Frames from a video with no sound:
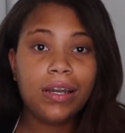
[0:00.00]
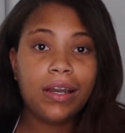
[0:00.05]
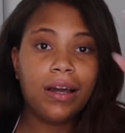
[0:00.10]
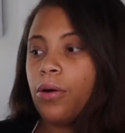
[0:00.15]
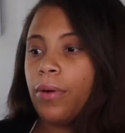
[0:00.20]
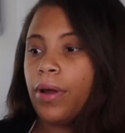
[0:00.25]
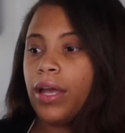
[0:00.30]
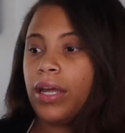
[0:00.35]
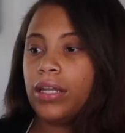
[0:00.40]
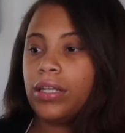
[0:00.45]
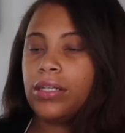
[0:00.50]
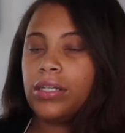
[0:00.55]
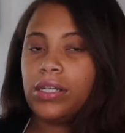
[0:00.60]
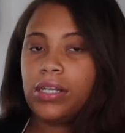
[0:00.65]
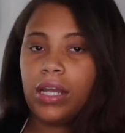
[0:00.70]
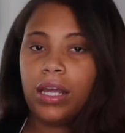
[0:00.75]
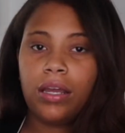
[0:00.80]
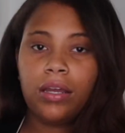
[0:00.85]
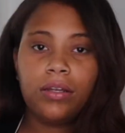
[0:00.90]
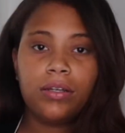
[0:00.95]
I go ahead and
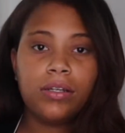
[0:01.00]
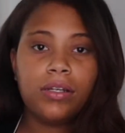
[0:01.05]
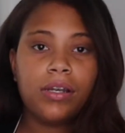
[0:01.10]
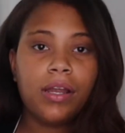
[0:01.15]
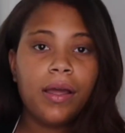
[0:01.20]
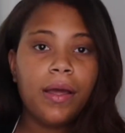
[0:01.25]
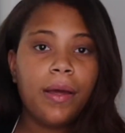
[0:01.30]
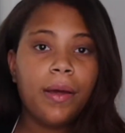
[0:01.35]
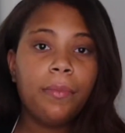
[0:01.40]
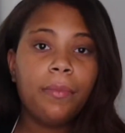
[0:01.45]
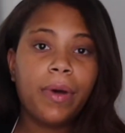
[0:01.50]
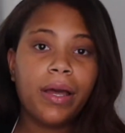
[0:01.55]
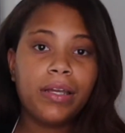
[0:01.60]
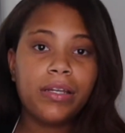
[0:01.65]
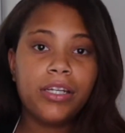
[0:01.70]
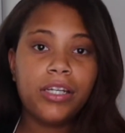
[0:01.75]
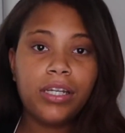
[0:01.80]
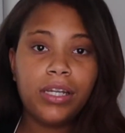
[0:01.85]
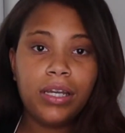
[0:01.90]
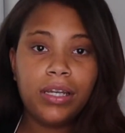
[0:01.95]
change my
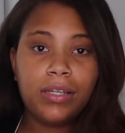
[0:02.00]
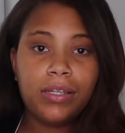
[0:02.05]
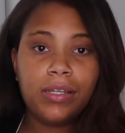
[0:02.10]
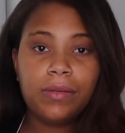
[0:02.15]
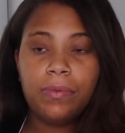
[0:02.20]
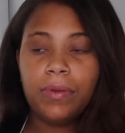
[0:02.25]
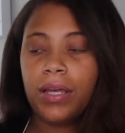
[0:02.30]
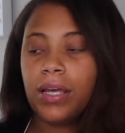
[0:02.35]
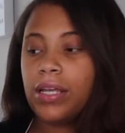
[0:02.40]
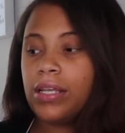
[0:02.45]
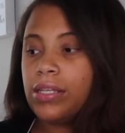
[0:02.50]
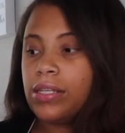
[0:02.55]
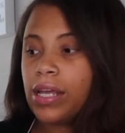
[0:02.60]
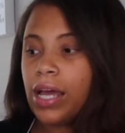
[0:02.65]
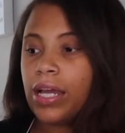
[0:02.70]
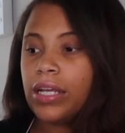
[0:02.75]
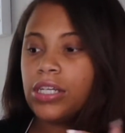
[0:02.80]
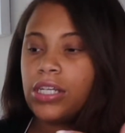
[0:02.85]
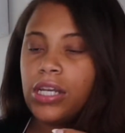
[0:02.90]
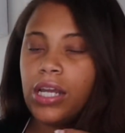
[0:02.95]
sheets because
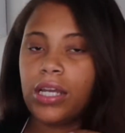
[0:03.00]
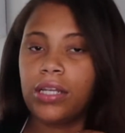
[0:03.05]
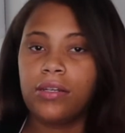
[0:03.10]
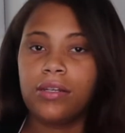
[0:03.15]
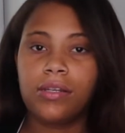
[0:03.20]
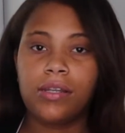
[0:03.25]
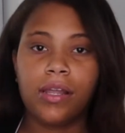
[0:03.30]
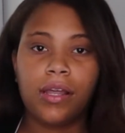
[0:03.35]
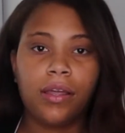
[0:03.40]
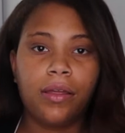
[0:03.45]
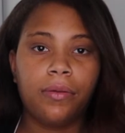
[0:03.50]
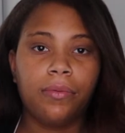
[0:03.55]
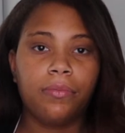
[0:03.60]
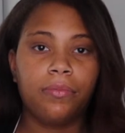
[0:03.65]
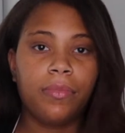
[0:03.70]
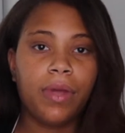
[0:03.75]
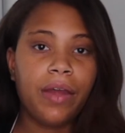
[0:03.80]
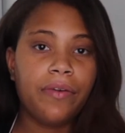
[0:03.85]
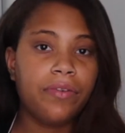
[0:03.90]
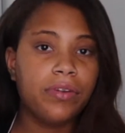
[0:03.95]
I change
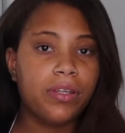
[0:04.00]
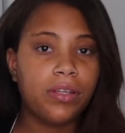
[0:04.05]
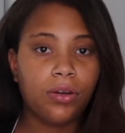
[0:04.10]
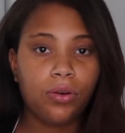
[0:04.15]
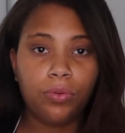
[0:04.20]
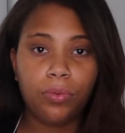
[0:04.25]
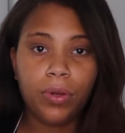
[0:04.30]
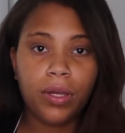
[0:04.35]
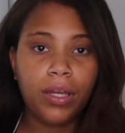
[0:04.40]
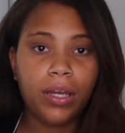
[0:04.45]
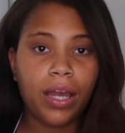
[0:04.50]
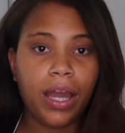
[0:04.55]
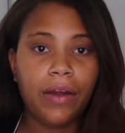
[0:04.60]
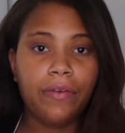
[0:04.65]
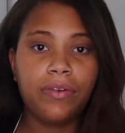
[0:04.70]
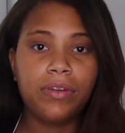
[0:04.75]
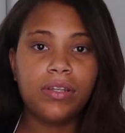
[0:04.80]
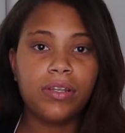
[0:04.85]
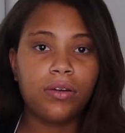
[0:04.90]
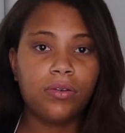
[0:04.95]
them every single week,
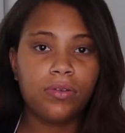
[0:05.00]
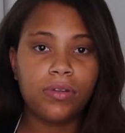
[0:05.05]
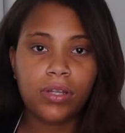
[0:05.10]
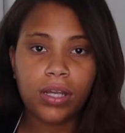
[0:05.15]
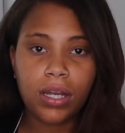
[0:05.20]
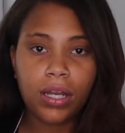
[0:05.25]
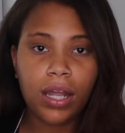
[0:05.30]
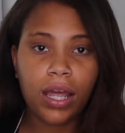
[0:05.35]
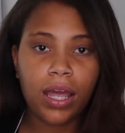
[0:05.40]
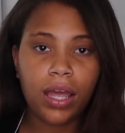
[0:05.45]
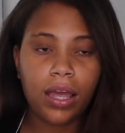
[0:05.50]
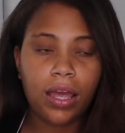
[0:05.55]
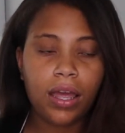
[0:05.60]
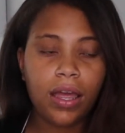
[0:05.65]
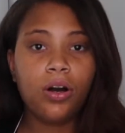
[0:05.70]
every single Sunday.